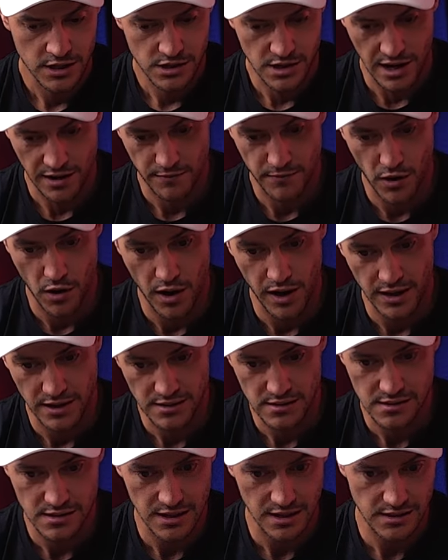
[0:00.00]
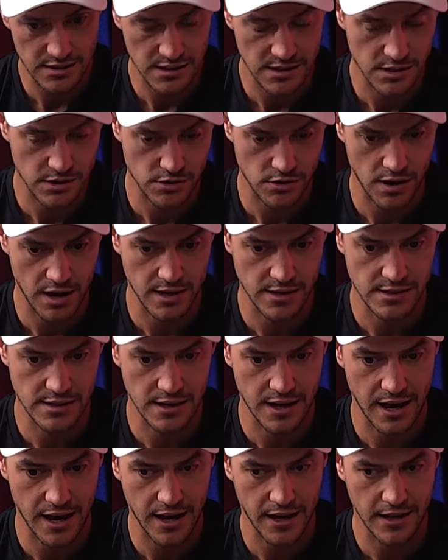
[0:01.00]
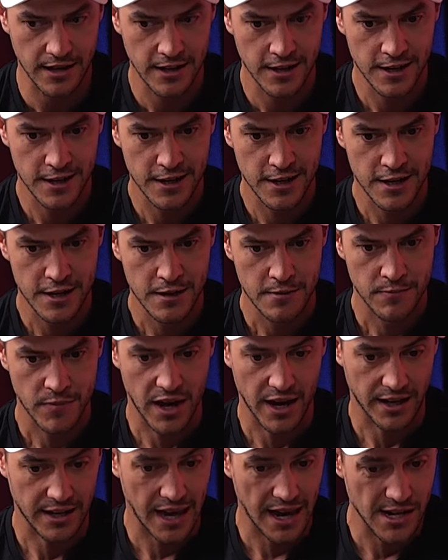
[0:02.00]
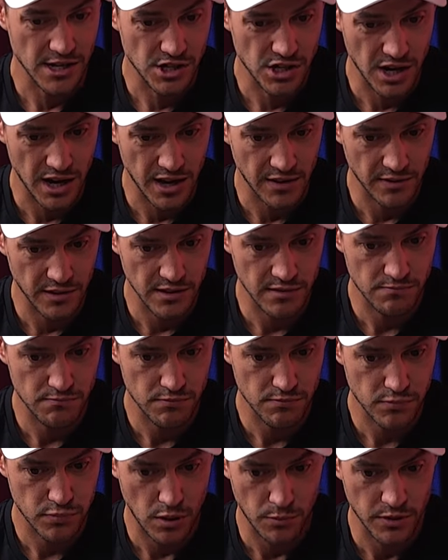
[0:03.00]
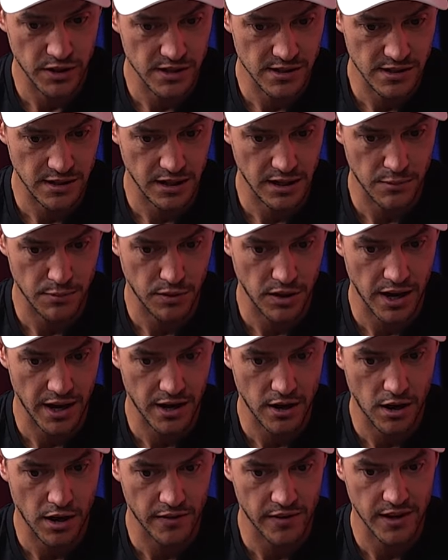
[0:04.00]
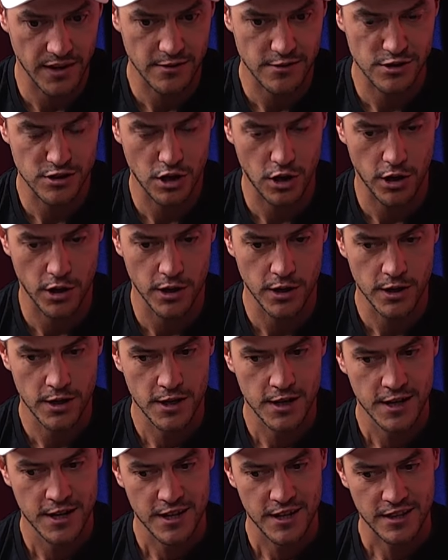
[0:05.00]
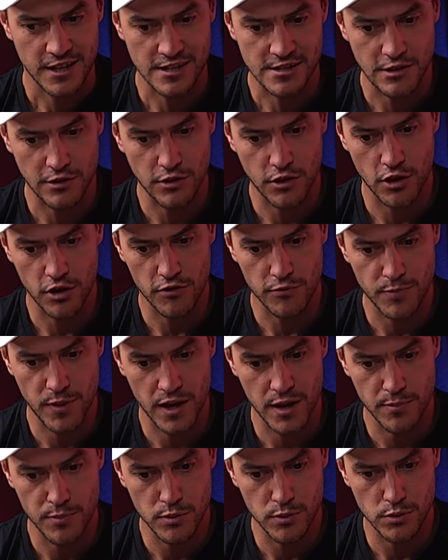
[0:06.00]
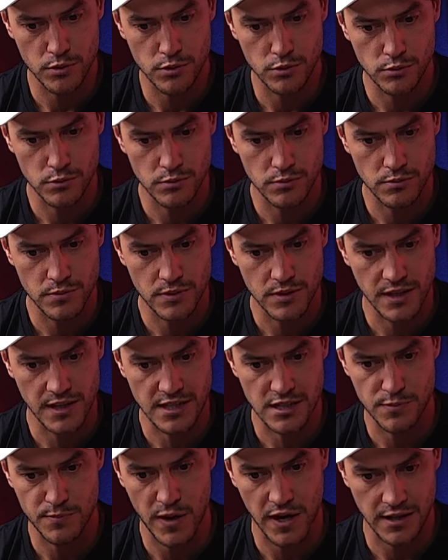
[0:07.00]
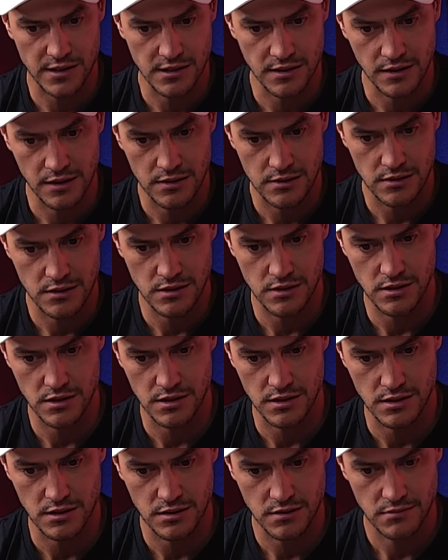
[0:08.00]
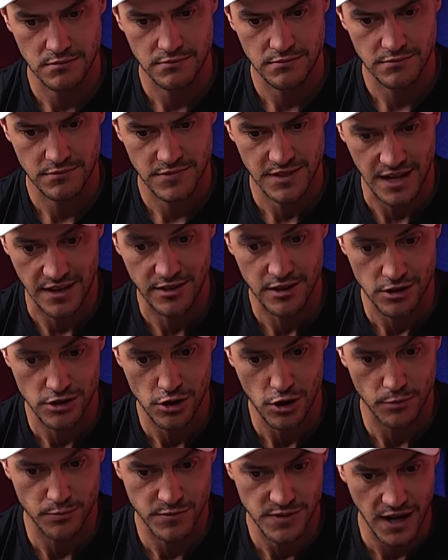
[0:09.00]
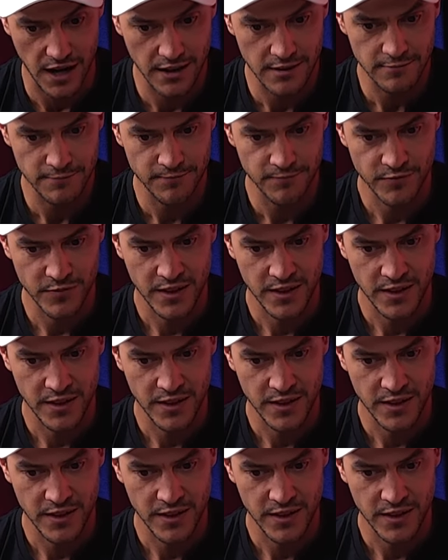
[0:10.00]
Jack Viney's sick, didn't train today. Uh, Kade Chandler probably isn't going to play either. So there's a lot of people expecting us to just get the job done.